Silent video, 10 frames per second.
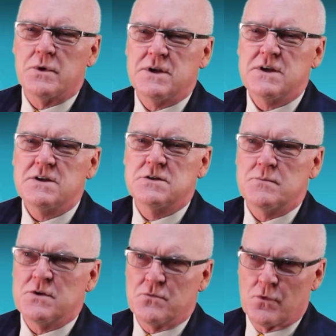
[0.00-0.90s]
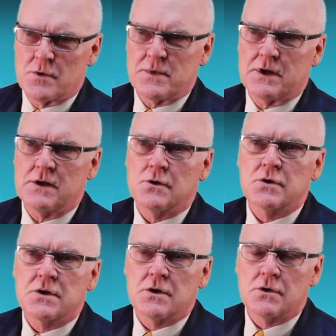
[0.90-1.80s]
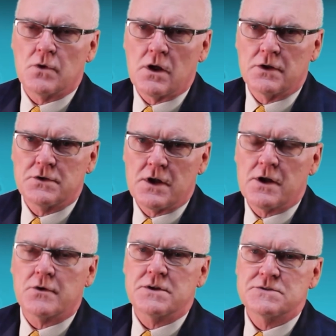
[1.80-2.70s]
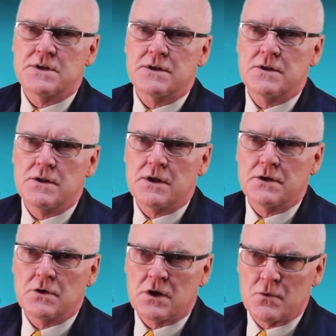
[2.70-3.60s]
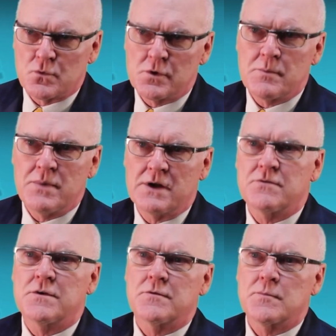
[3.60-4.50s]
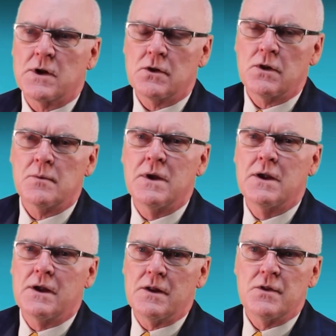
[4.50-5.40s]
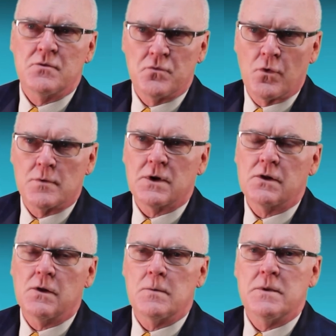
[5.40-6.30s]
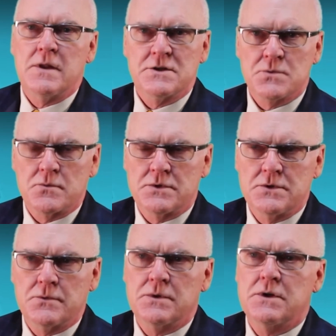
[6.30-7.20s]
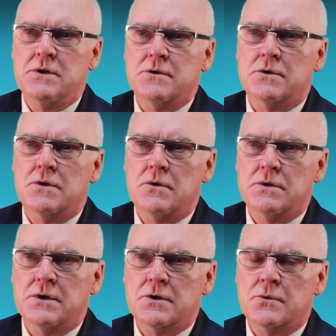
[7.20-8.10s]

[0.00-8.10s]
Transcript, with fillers: we need to be forming and looking uh, to areas that, that can really benefit from a club and then form a club. And that's what we're doing here in Coconut